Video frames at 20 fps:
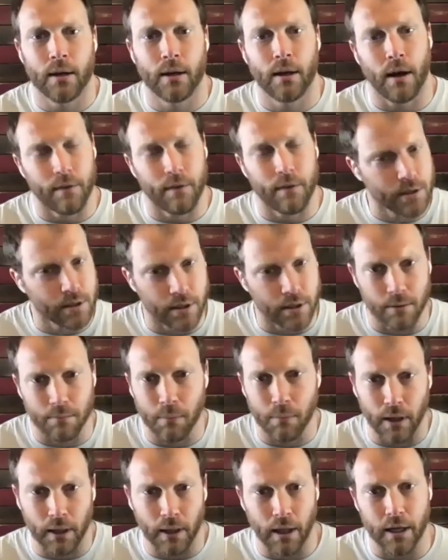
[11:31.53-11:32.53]
obviously
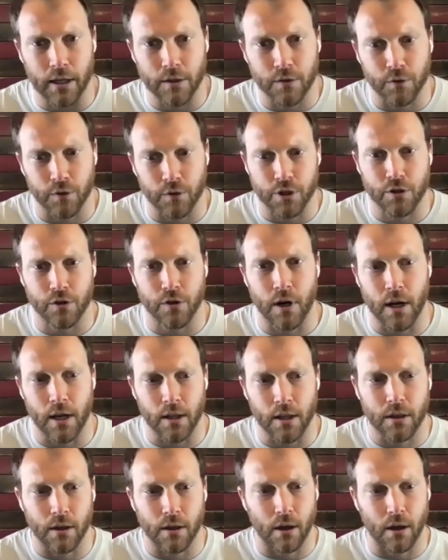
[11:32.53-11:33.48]
my legs for strength.